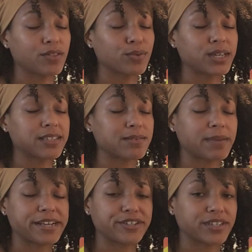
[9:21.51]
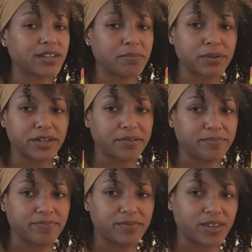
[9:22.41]
Three is a magic number,
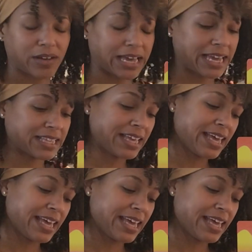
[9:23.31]
okay?